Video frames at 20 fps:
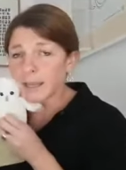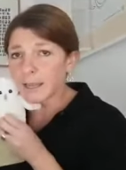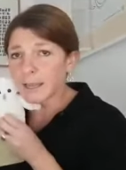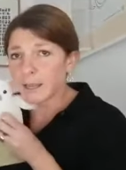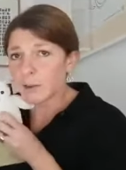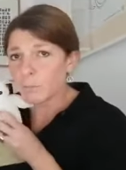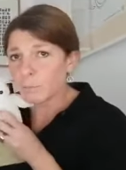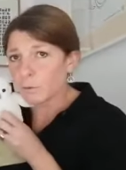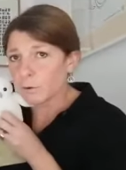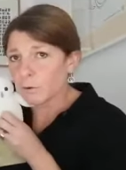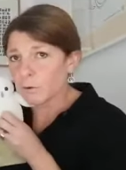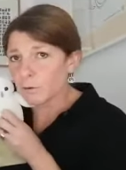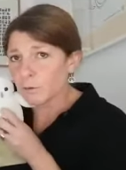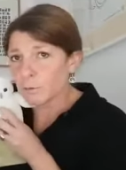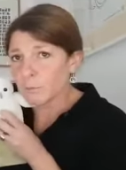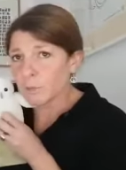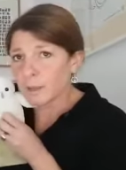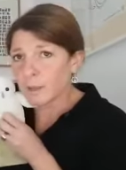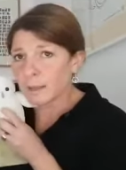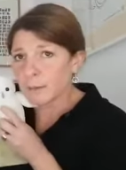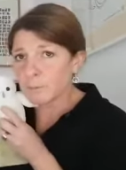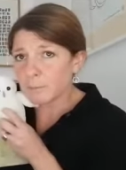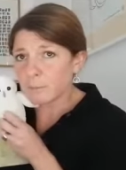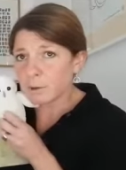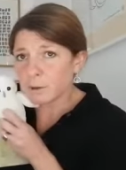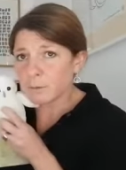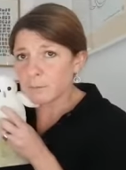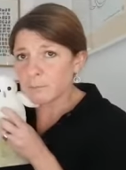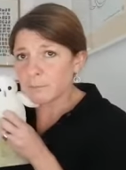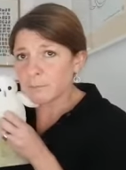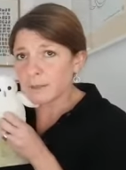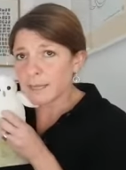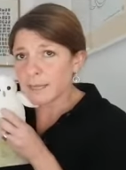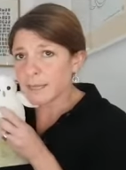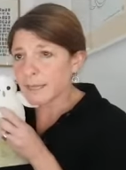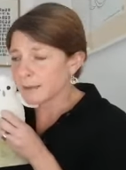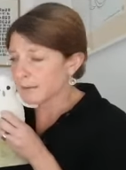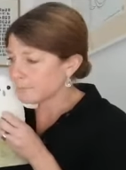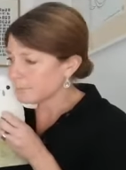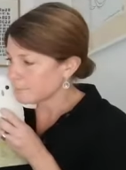I want my
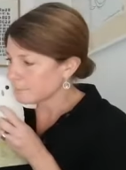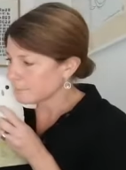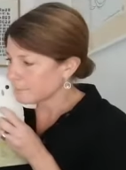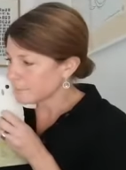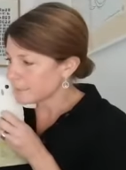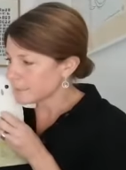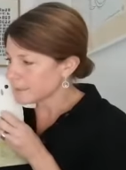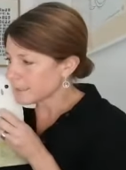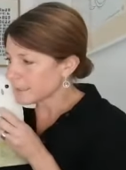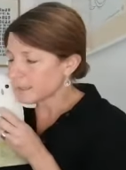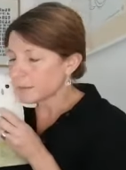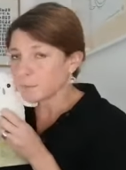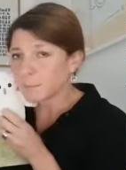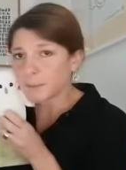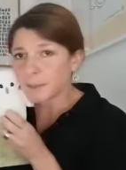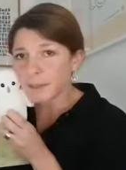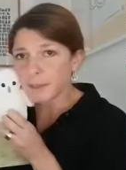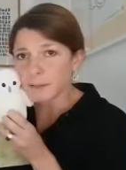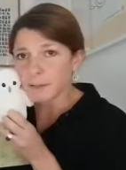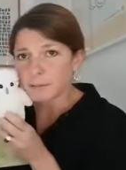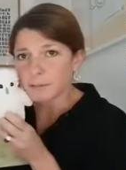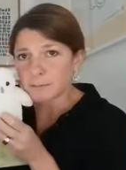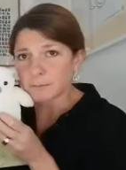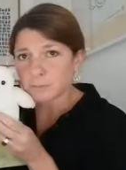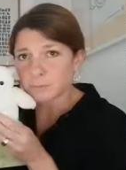mummy, said Bill.